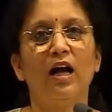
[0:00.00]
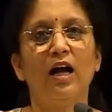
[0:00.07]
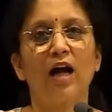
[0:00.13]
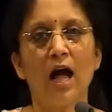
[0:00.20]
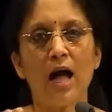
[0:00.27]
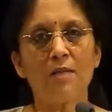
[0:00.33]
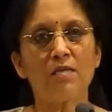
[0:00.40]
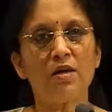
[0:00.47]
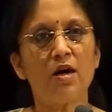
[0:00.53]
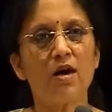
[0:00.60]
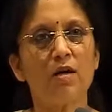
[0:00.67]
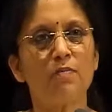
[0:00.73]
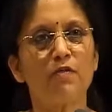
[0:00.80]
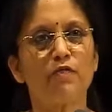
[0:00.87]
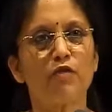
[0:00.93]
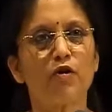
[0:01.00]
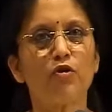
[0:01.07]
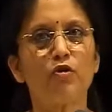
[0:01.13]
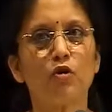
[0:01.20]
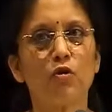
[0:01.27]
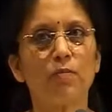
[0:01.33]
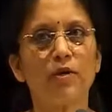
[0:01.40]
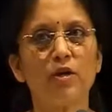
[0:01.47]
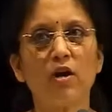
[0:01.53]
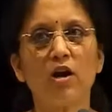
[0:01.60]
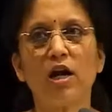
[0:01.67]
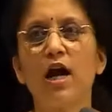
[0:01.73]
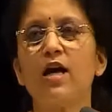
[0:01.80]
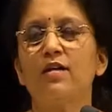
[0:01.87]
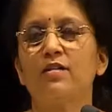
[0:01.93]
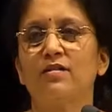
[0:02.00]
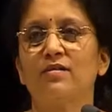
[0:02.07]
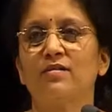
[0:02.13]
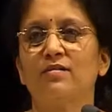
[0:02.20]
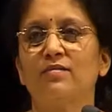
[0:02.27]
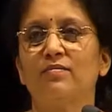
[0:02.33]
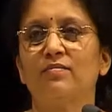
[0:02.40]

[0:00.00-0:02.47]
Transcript: I'm here before you open your eyes.